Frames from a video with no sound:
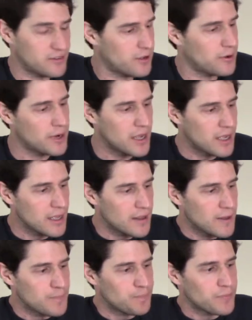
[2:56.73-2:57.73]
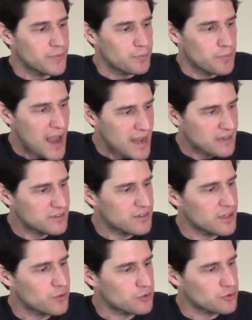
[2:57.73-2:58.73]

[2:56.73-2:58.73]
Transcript: So practicing those